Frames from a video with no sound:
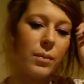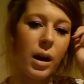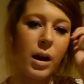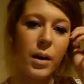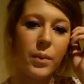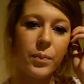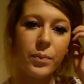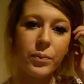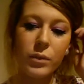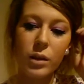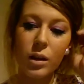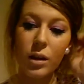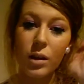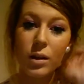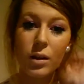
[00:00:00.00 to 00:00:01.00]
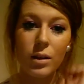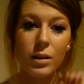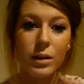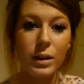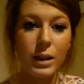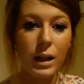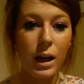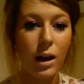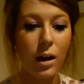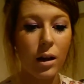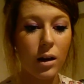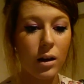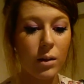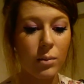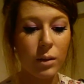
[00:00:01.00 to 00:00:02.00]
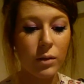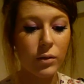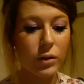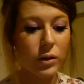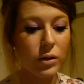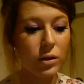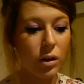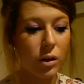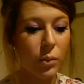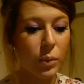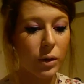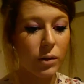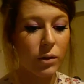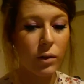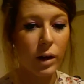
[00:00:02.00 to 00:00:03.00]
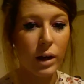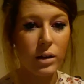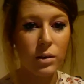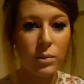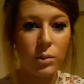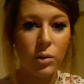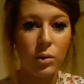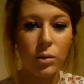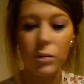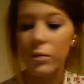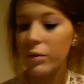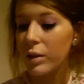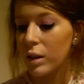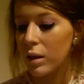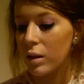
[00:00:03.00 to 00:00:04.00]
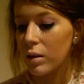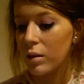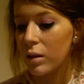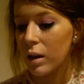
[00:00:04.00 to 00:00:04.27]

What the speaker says: So yeah, I've just got a bit of a random haul for you.